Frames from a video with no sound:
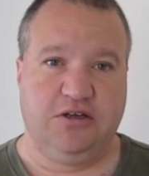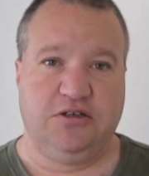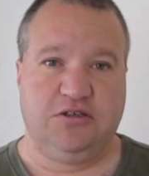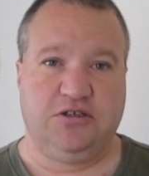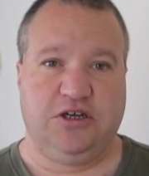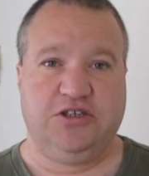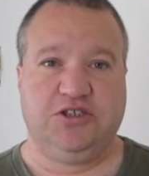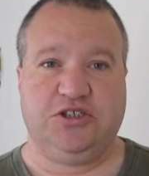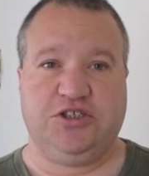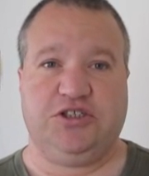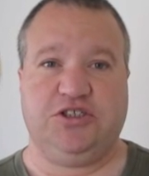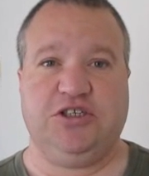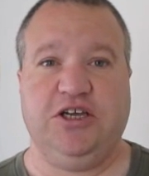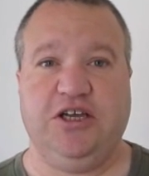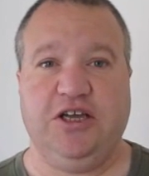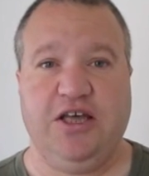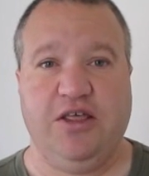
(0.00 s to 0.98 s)
So as you can
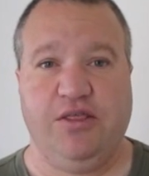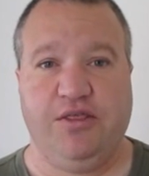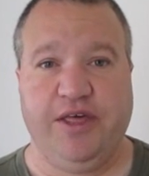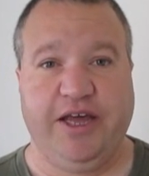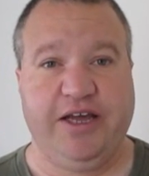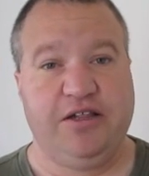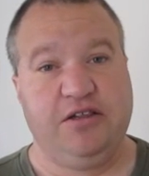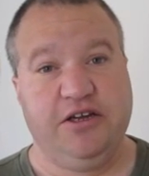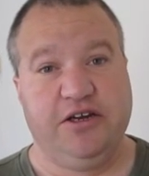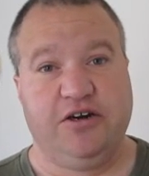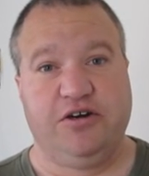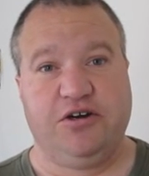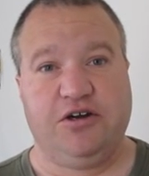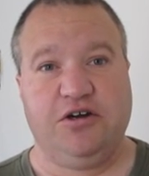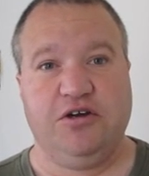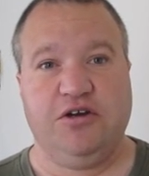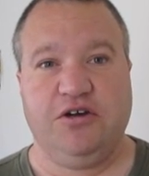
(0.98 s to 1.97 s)
see, they
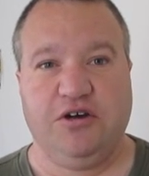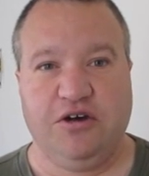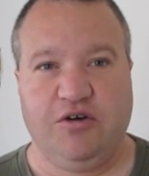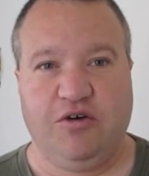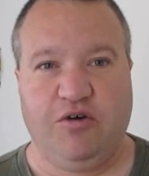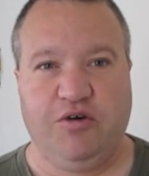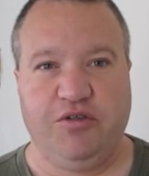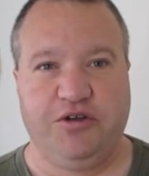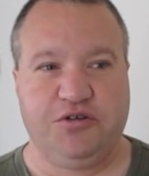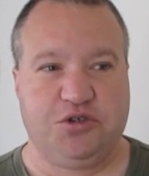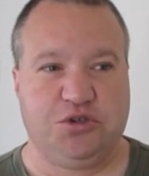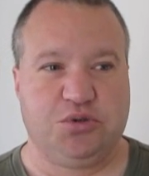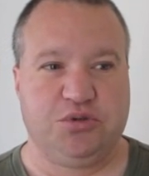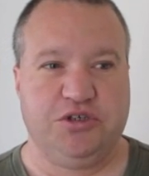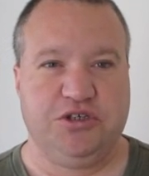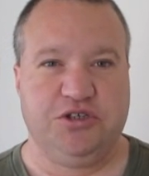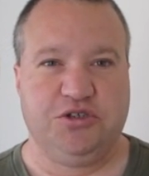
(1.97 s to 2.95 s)
cleared all those
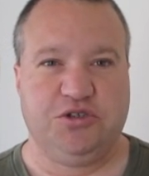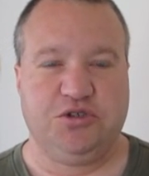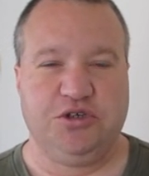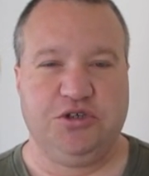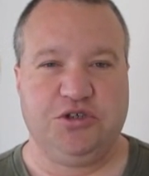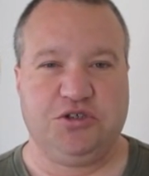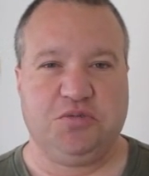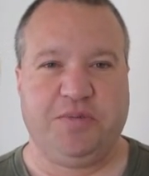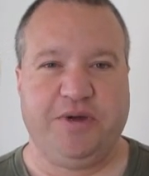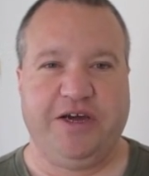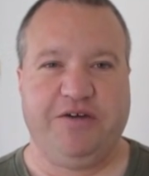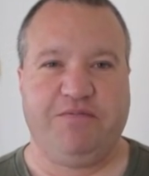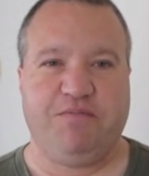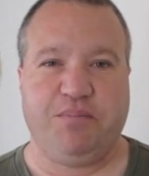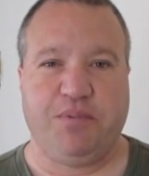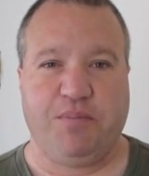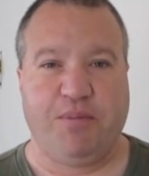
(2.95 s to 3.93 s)
trees to
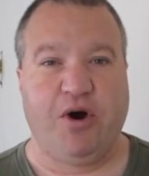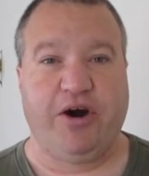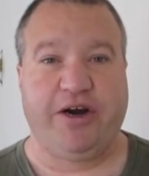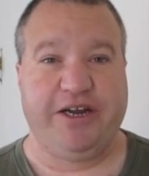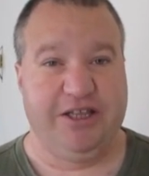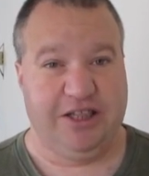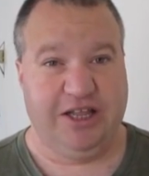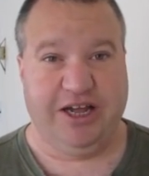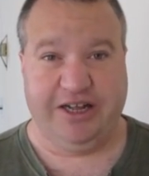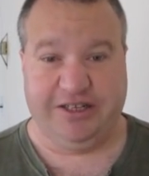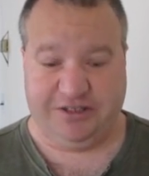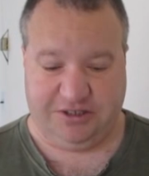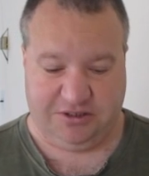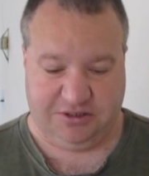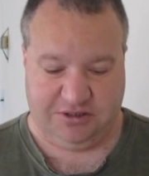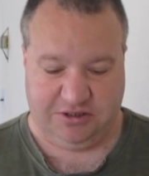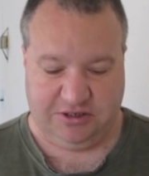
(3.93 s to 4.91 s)
expand the parking
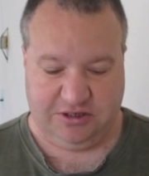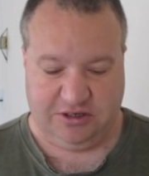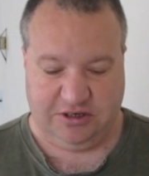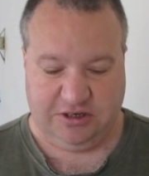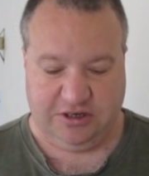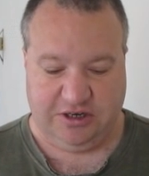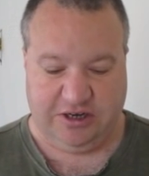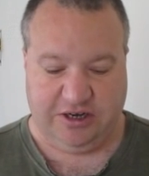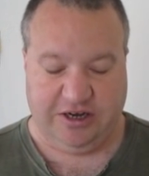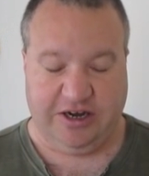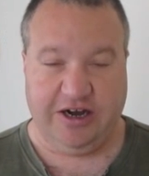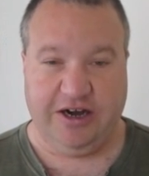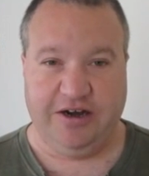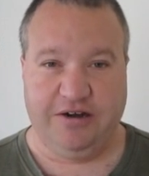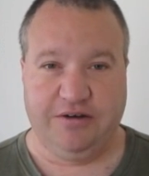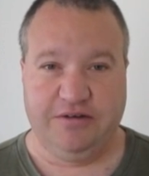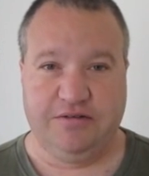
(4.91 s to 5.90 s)
lot.
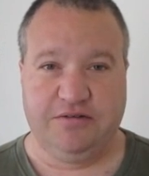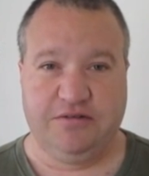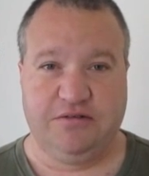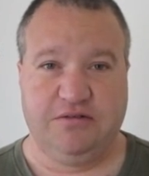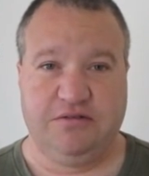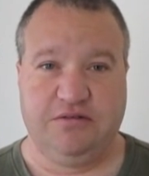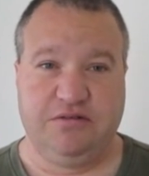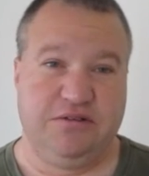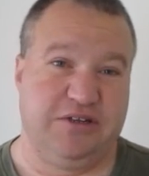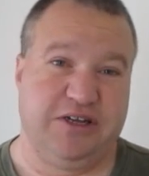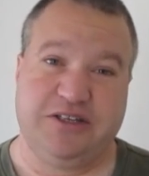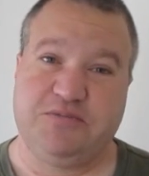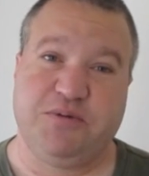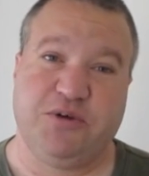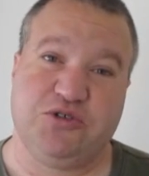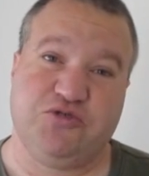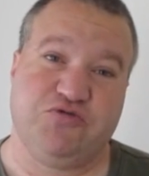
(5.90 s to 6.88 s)
Not
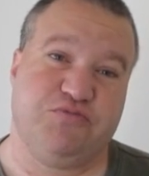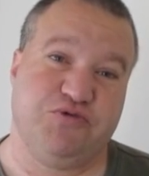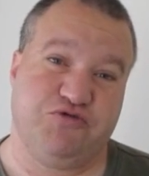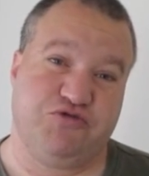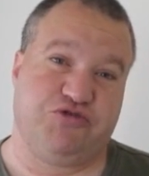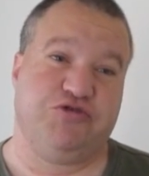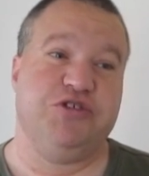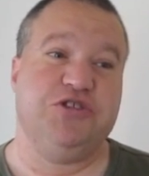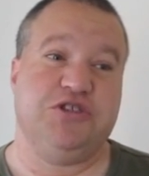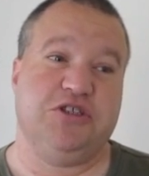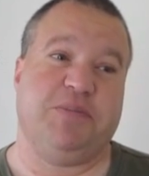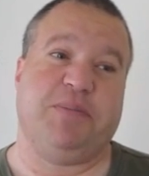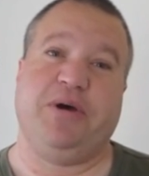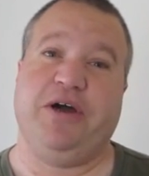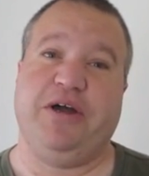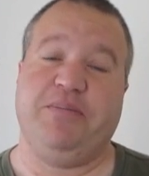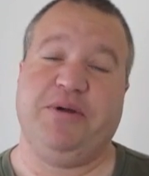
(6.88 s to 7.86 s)
supposed to remove trees in the
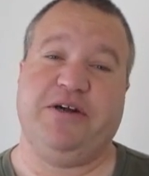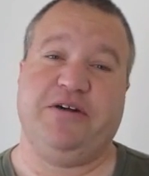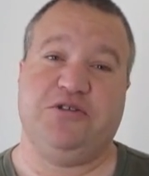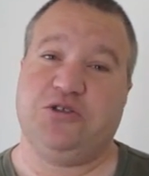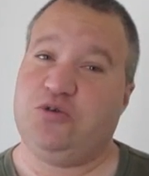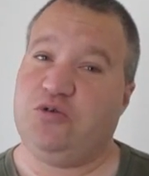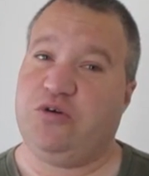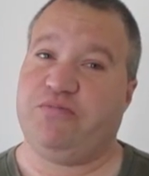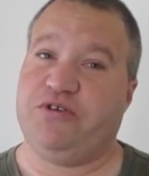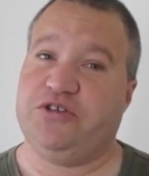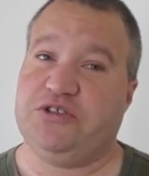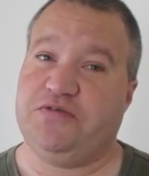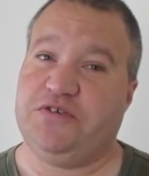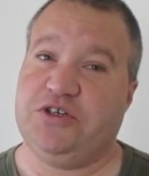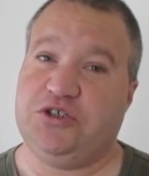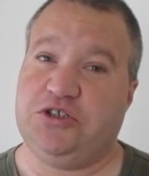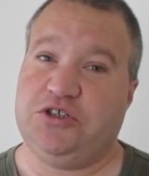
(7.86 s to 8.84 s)
Pine Barrens core
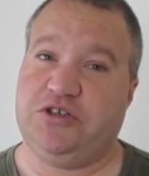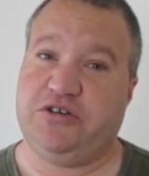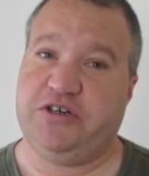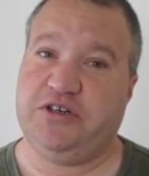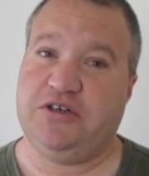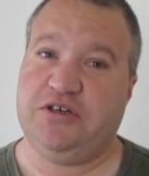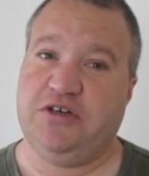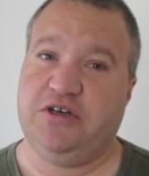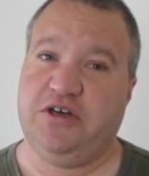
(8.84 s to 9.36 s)
preservation area.